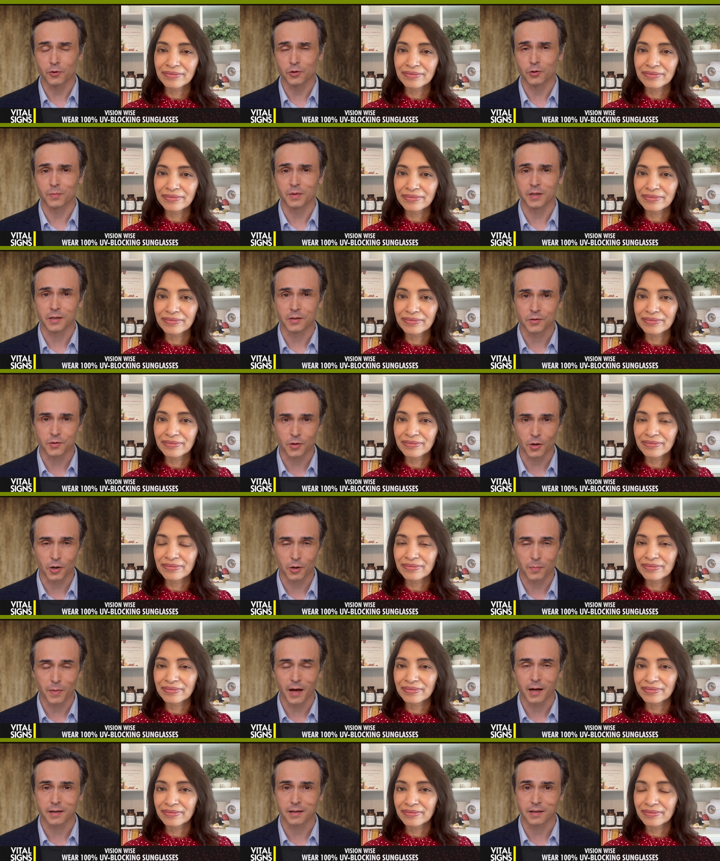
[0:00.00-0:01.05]
Speaker 1: should be concerned
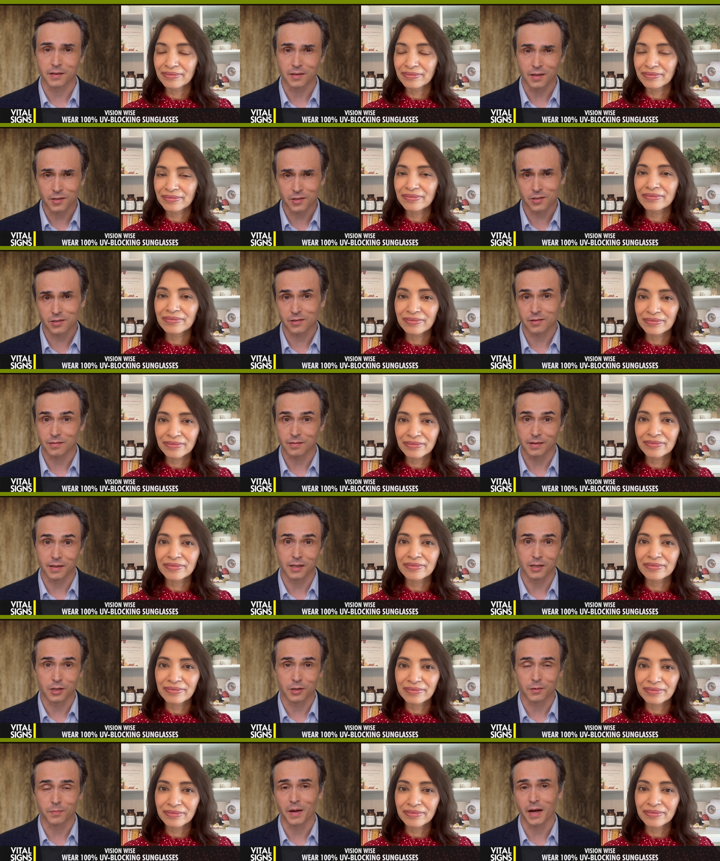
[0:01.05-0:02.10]
about? Can this
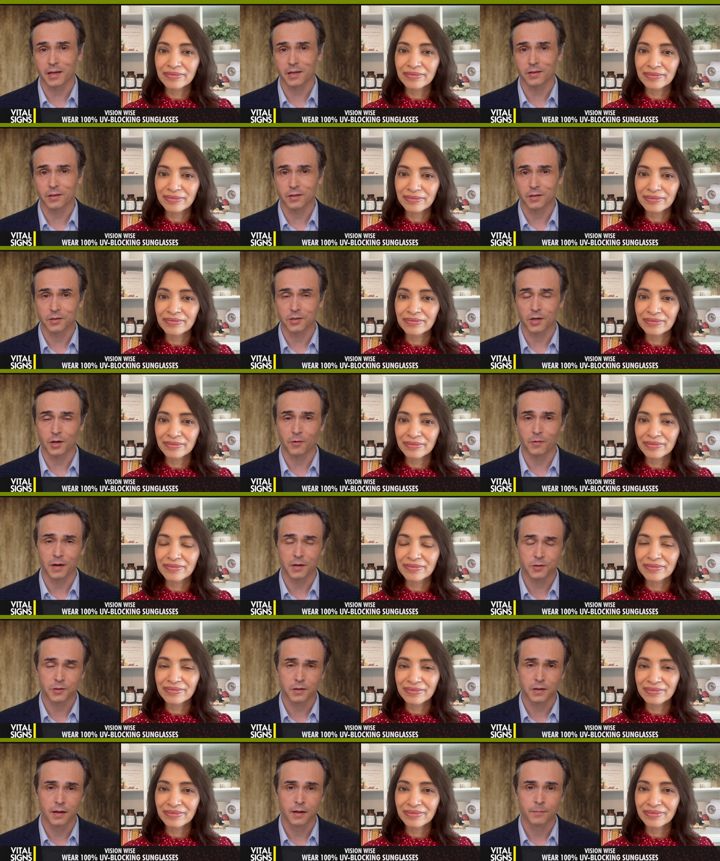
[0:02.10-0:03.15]
lead to macular
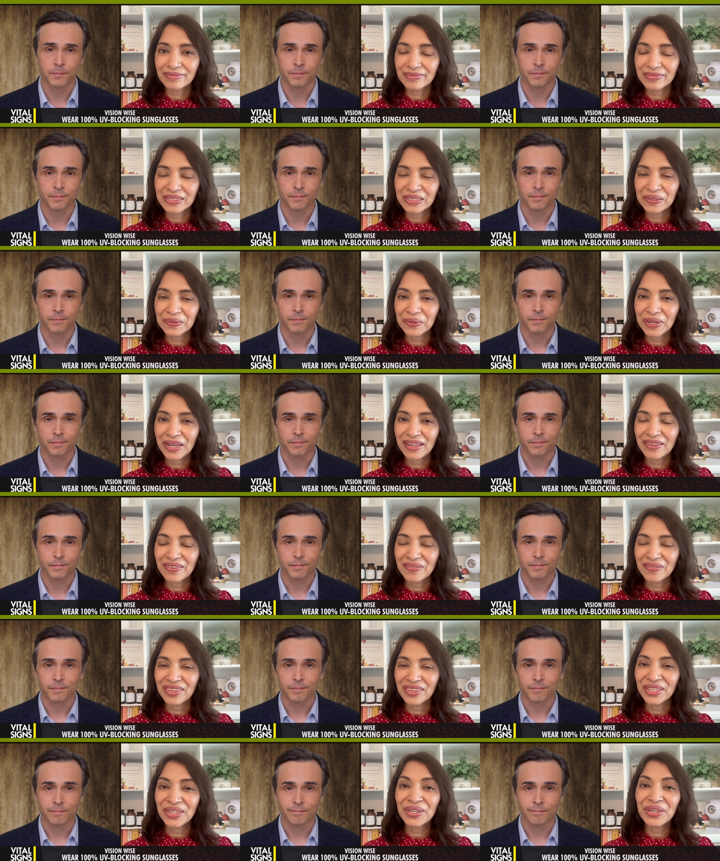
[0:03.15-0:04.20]
degeneration?
Speaker 2: Well,
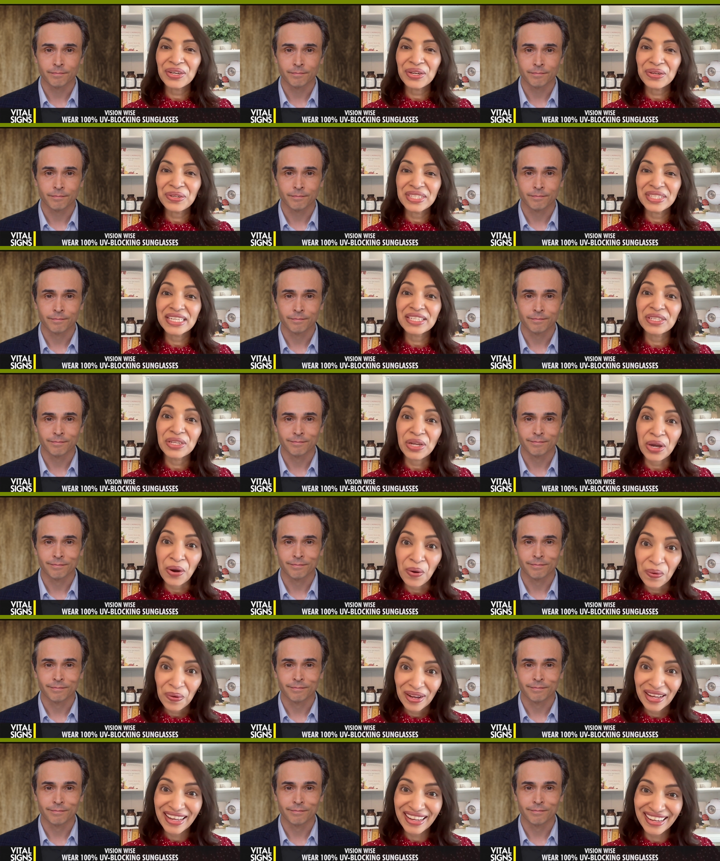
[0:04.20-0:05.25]
the good news is
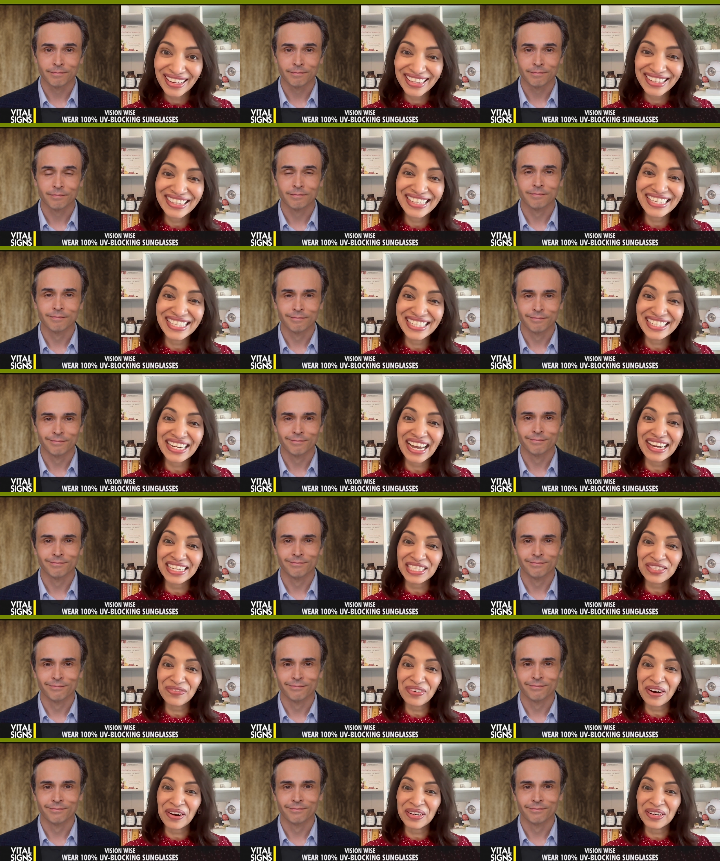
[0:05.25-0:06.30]
no, at least not
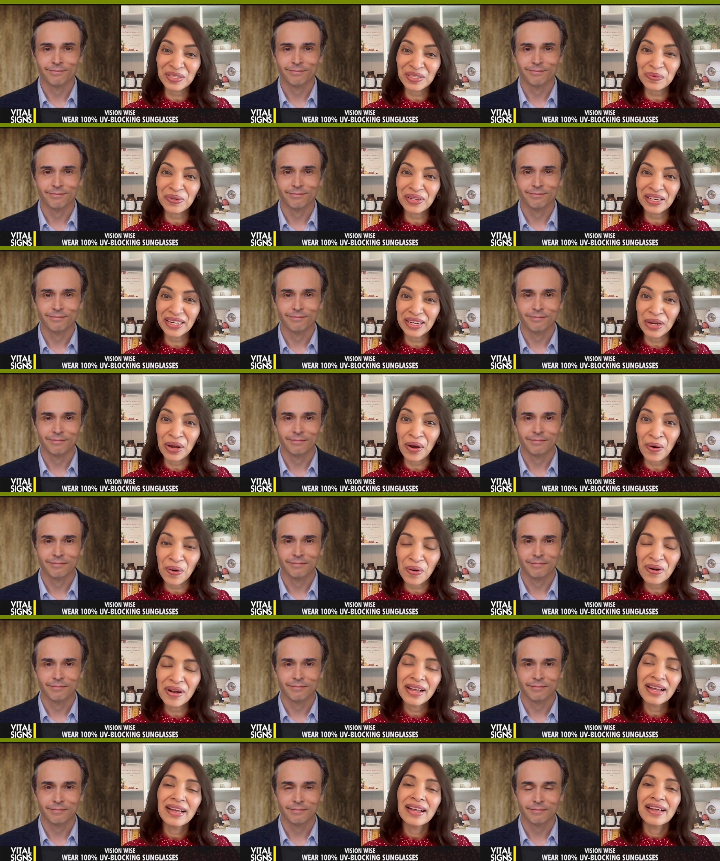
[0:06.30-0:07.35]
as far as we
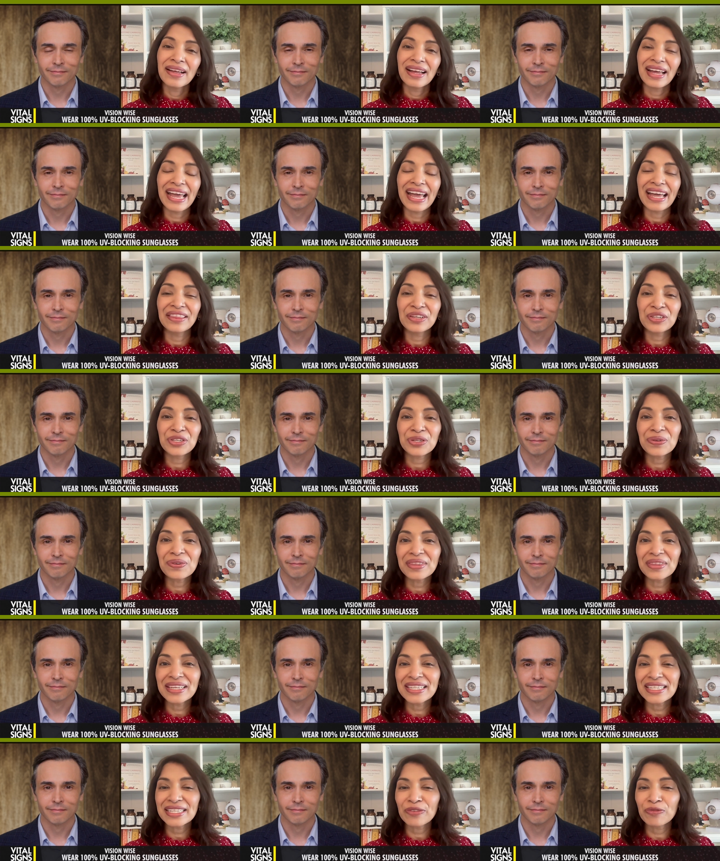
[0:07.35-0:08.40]
know. And the
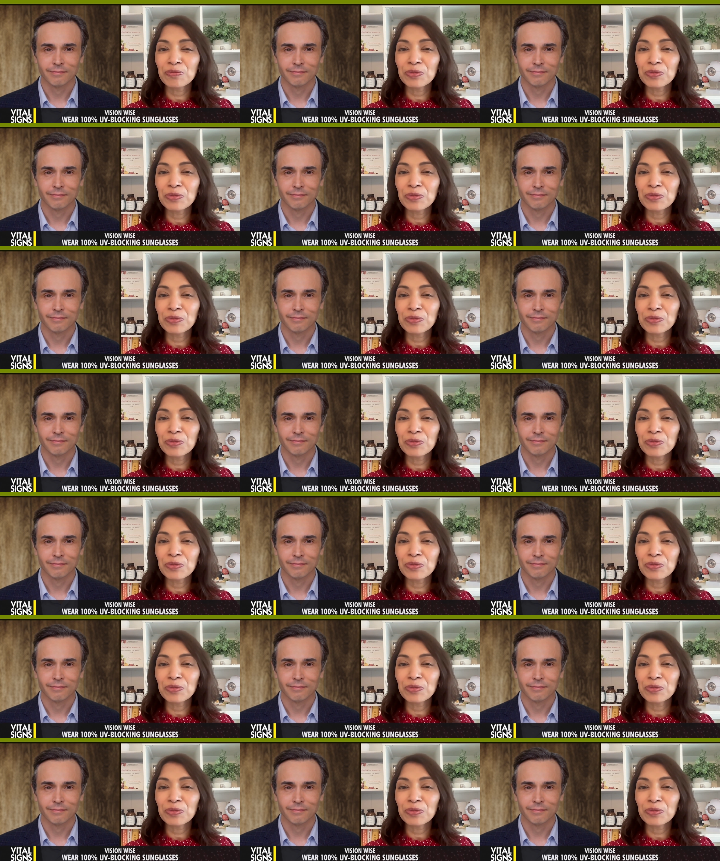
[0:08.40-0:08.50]
truth is, if